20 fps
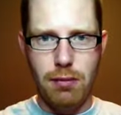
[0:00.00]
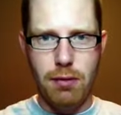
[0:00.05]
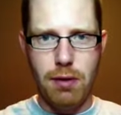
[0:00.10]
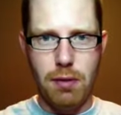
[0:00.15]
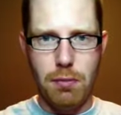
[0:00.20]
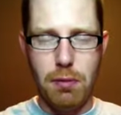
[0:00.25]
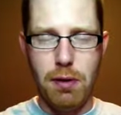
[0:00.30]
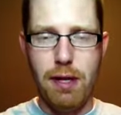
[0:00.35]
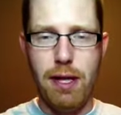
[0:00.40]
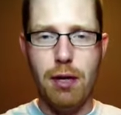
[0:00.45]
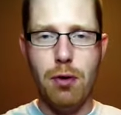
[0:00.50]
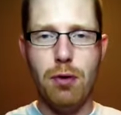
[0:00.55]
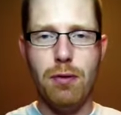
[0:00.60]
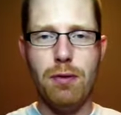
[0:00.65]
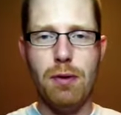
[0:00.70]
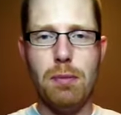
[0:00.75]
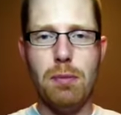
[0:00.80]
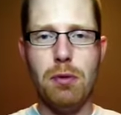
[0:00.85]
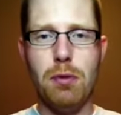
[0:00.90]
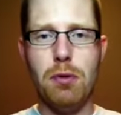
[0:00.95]
We can play that over
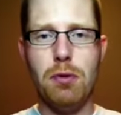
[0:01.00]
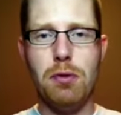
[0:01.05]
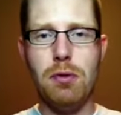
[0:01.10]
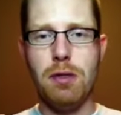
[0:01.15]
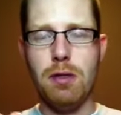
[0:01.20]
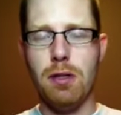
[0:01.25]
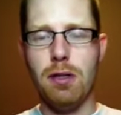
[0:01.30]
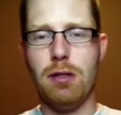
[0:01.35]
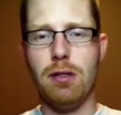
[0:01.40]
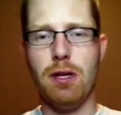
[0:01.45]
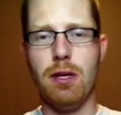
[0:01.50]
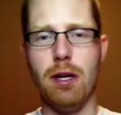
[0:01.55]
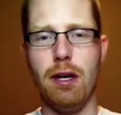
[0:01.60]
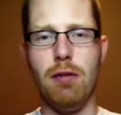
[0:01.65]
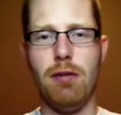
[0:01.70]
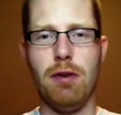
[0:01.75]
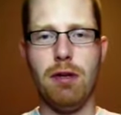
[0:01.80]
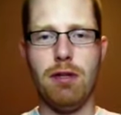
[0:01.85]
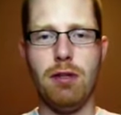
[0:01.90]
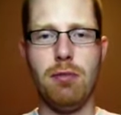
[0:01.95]
a blues. It'll start
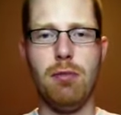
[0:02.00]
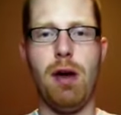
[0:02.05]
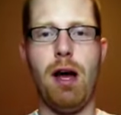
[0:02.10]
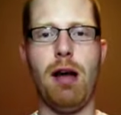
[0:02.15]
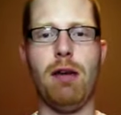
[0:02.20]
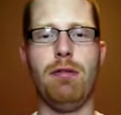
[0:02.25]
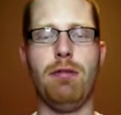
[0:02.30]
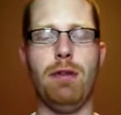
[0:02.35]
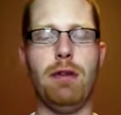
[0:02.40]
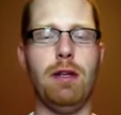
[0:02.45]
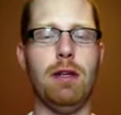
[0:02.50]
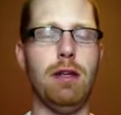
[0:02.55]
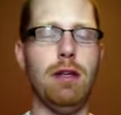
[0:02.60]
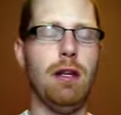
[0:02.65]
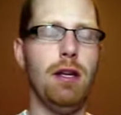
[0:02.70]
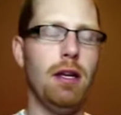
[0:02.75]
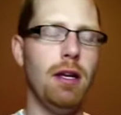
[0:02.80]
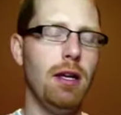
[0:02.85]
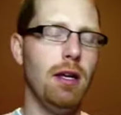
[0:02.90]
giving us a rock feel.